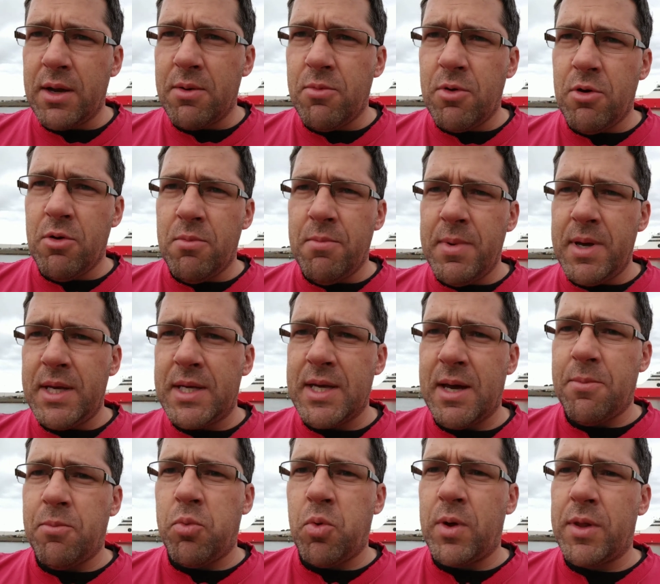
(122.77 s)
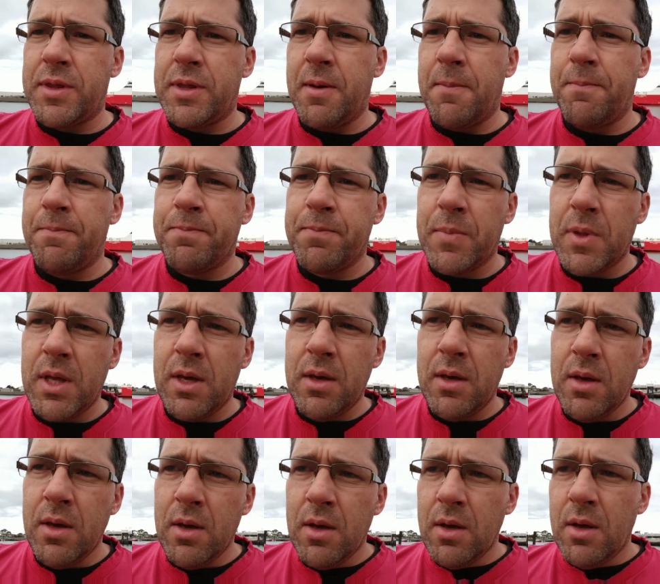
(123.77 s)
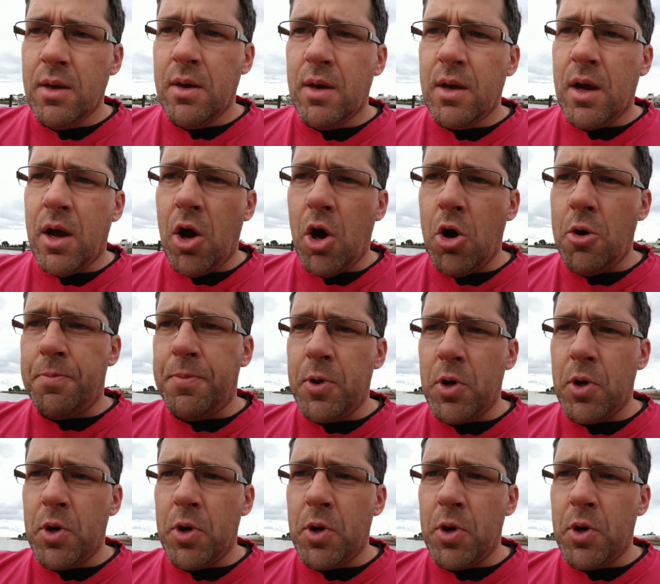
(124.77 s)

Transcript: and we'll meet up with them. Hope